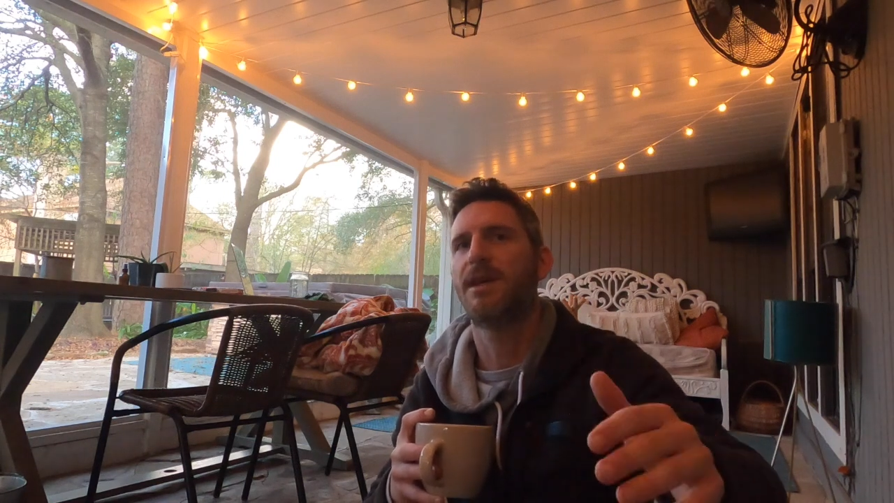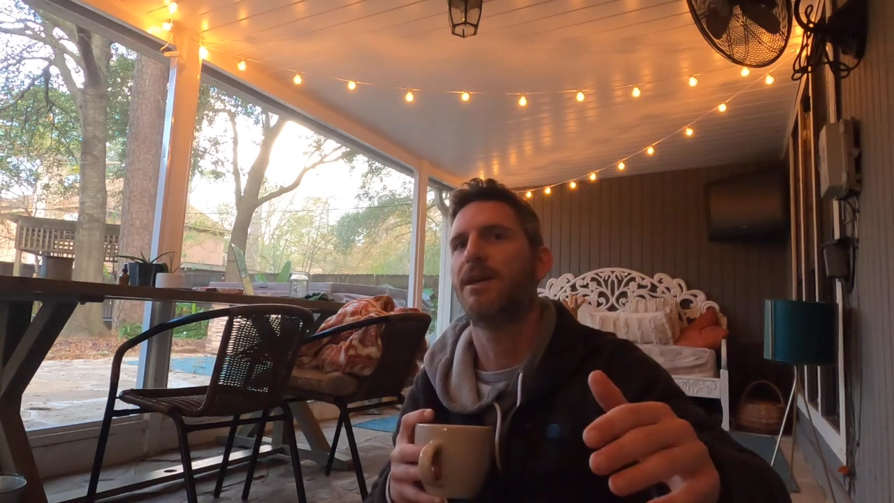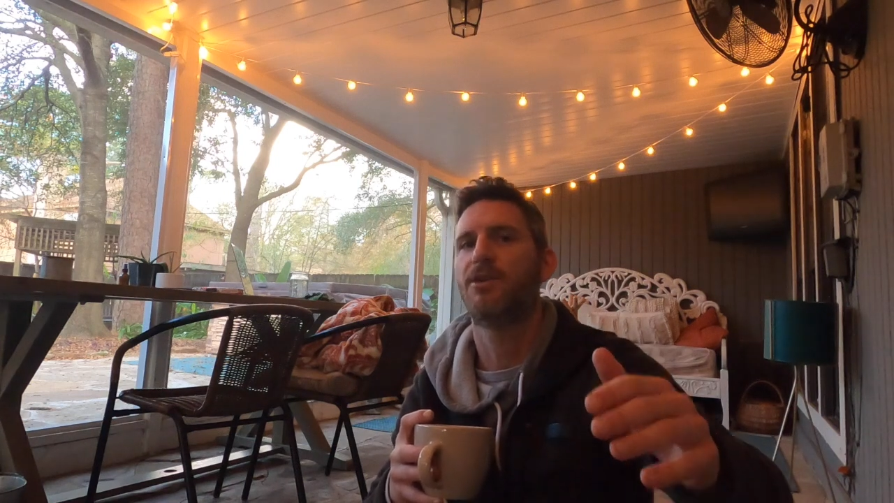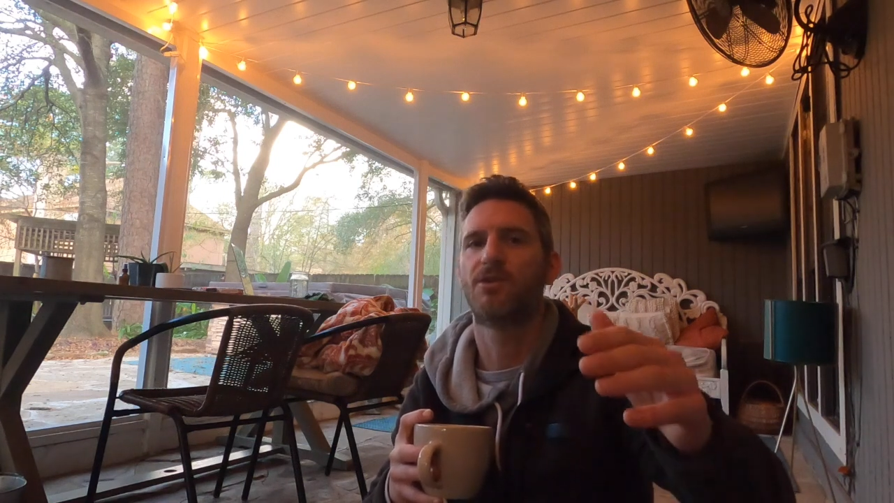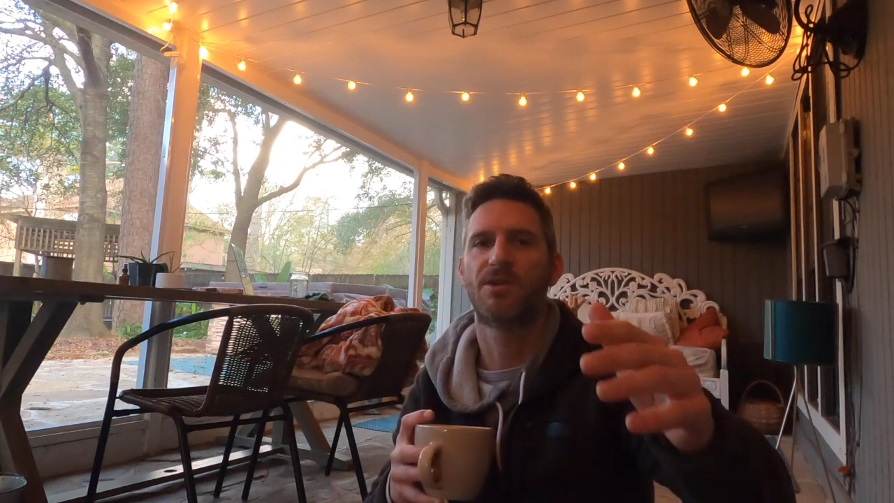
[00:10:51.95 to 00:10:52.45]

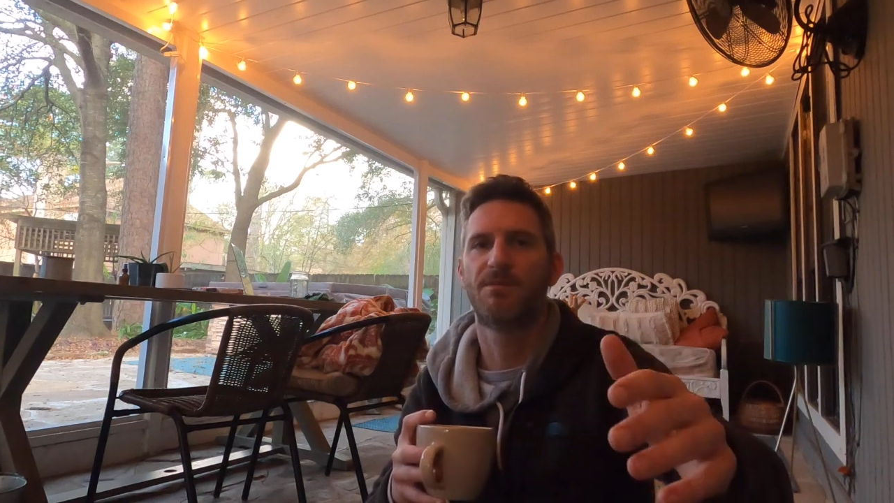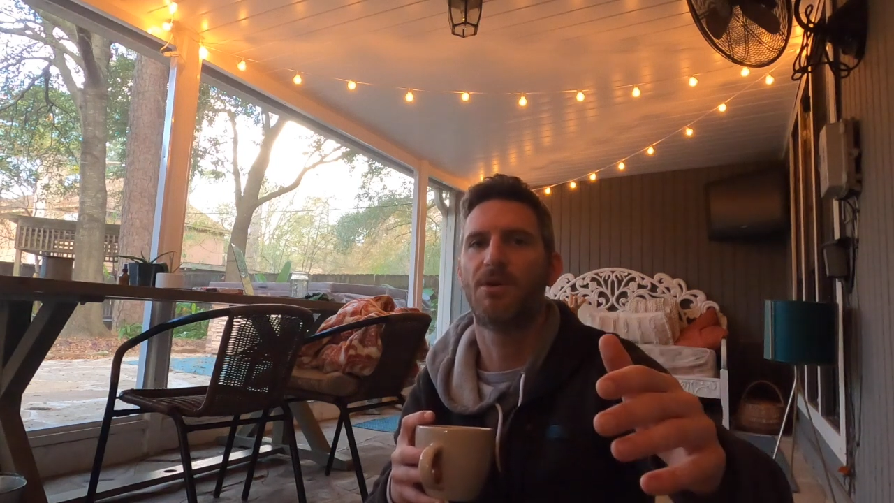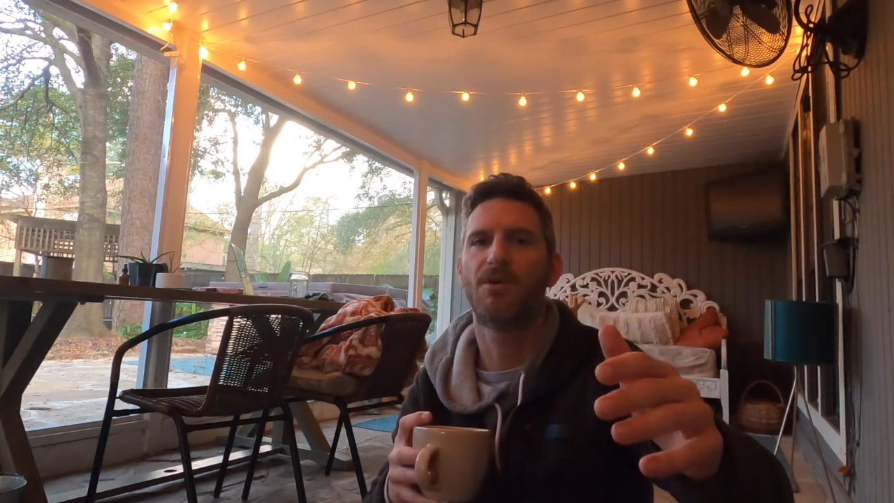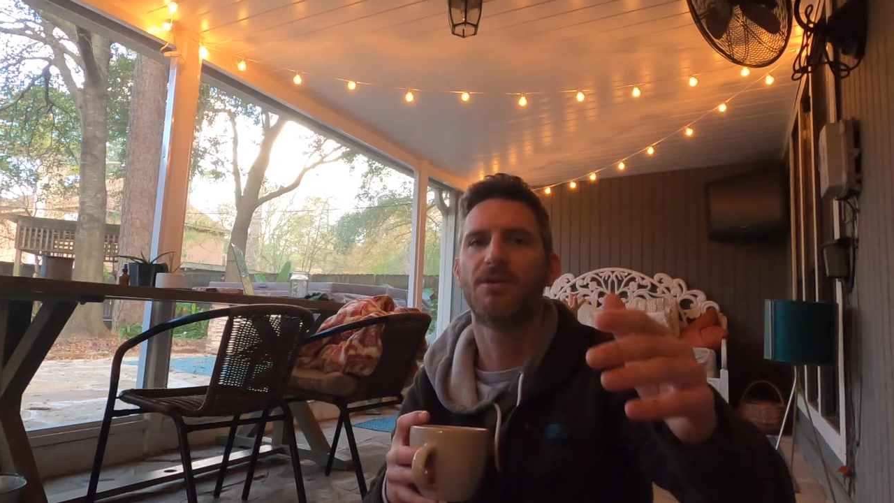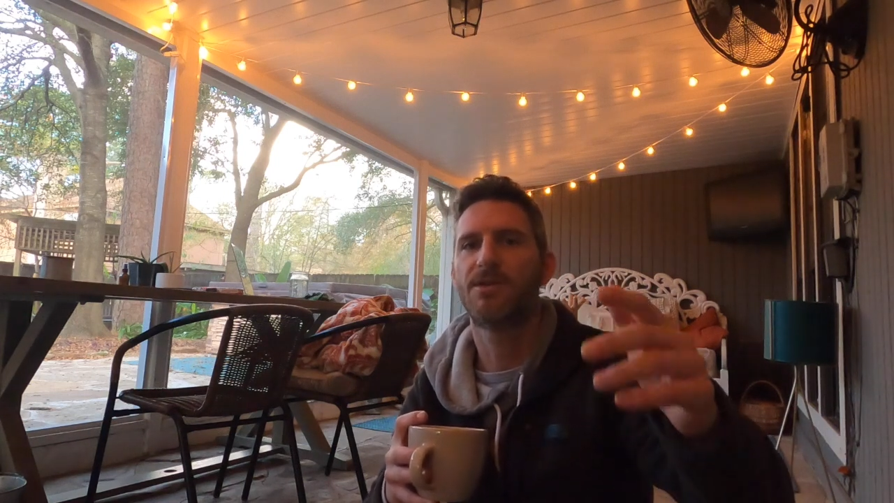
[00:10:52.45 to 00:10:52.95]
take your
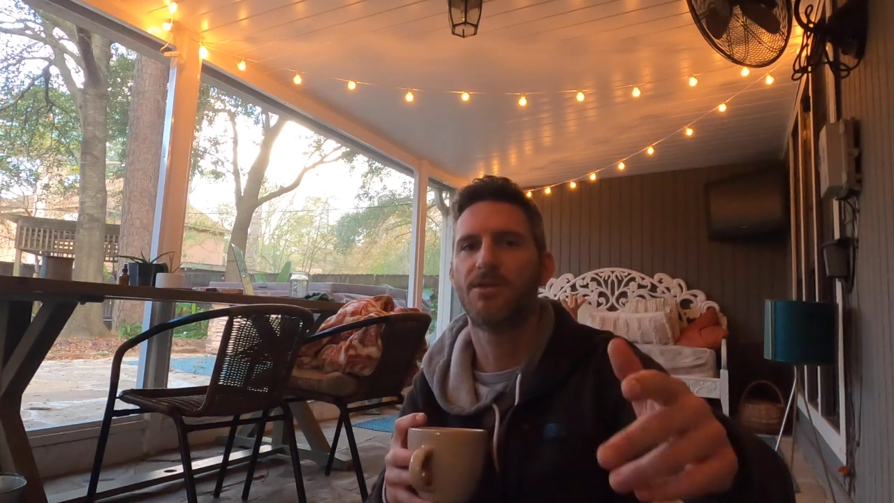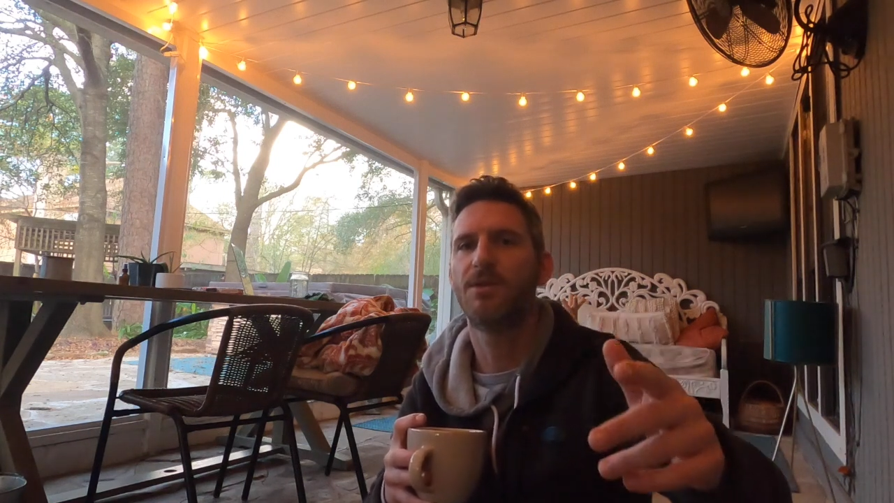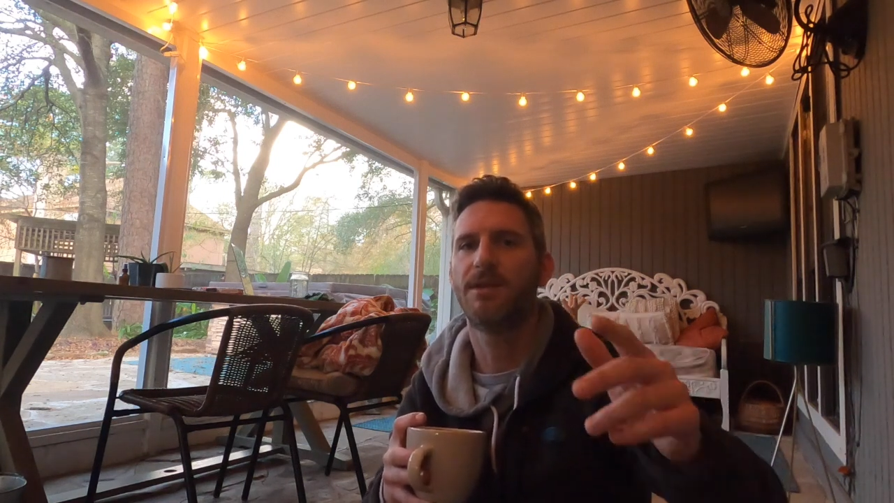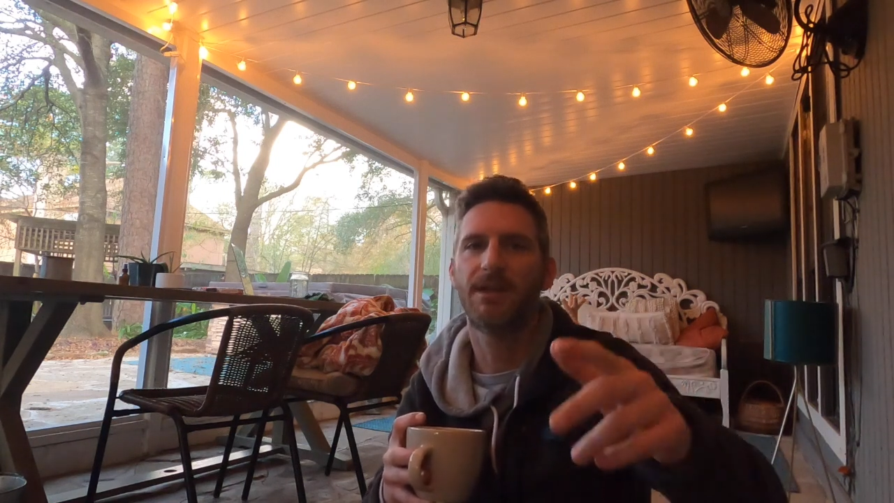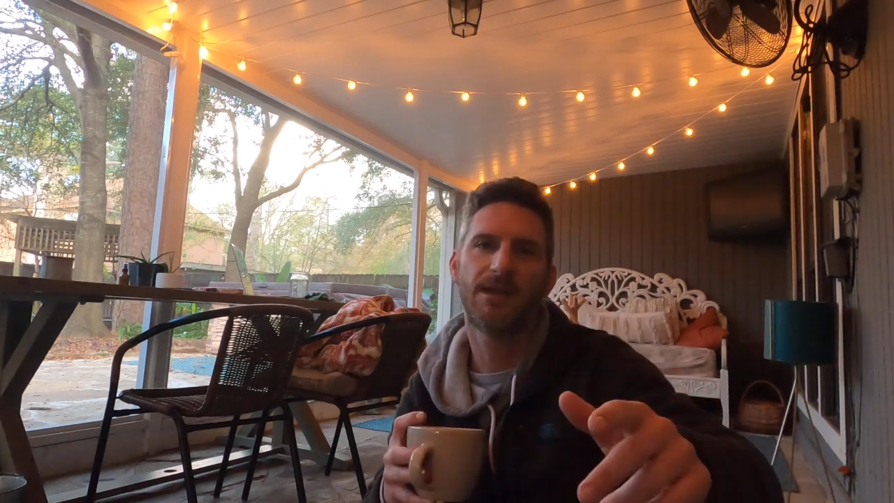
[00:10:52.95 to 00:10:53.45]
small
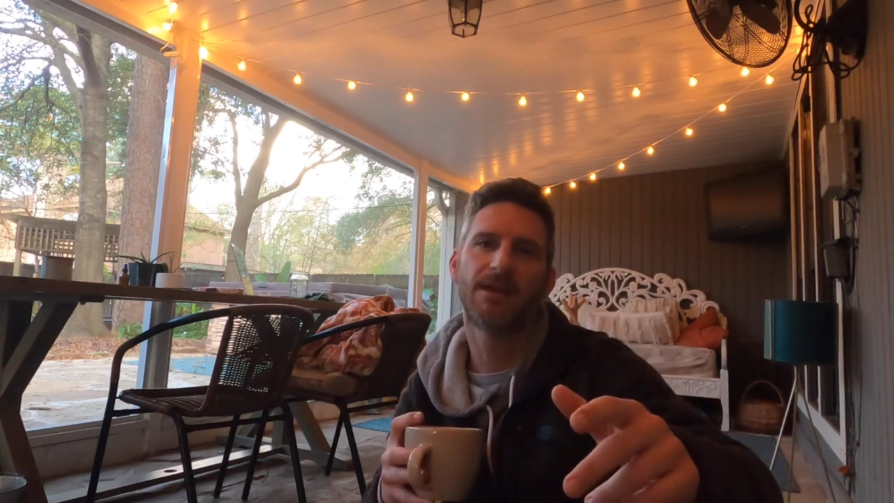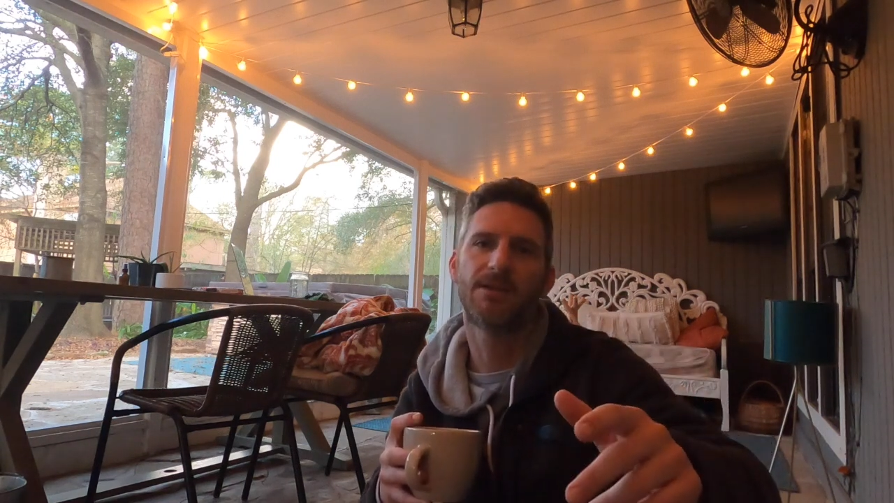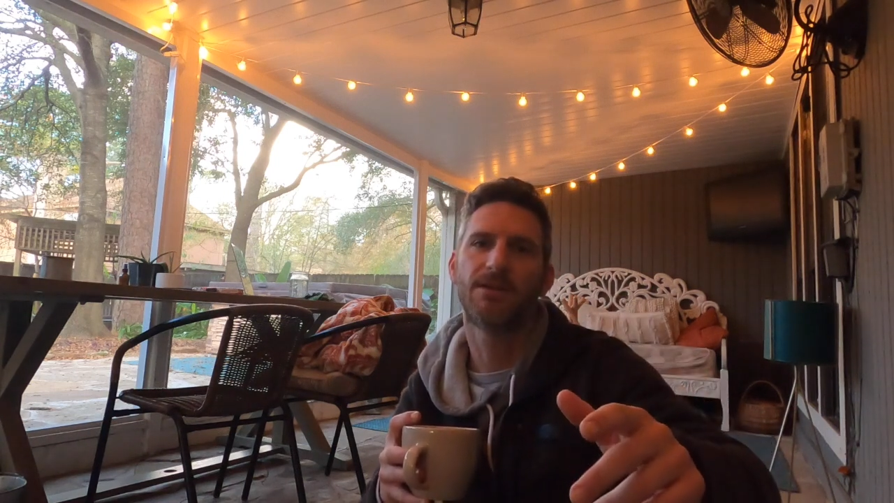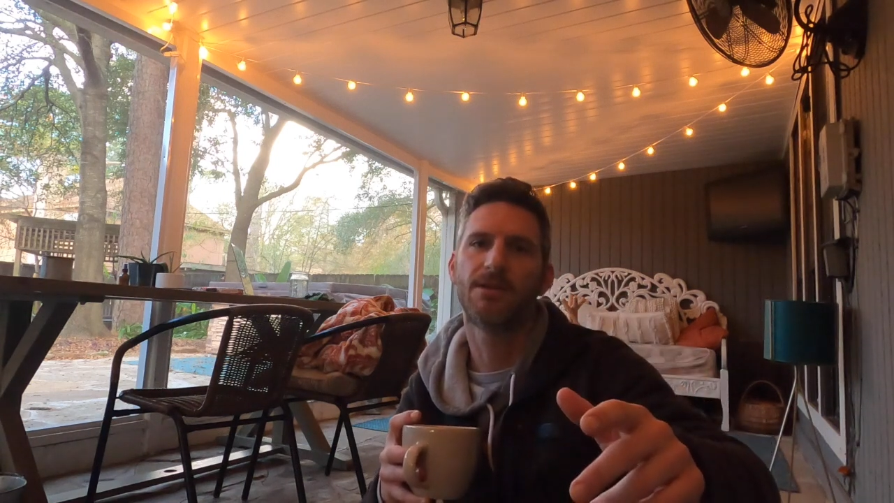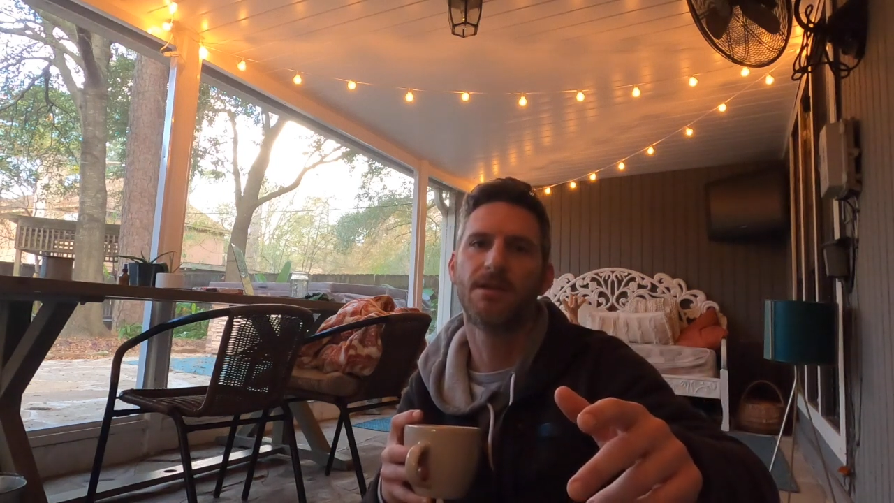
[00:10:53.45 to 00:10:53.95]
suited
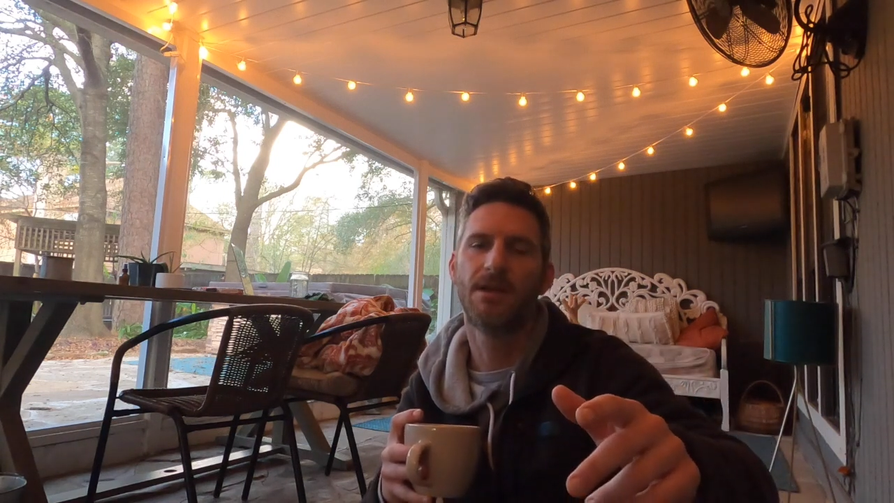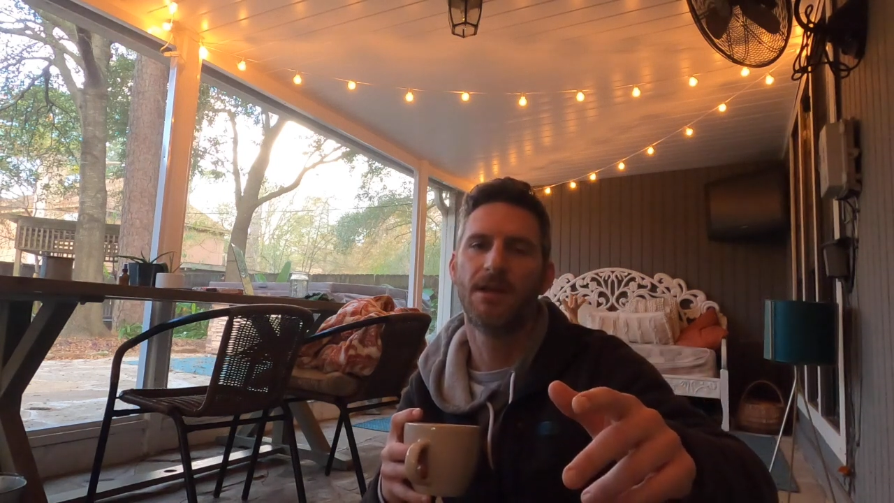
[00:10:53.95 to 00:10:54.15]
connectors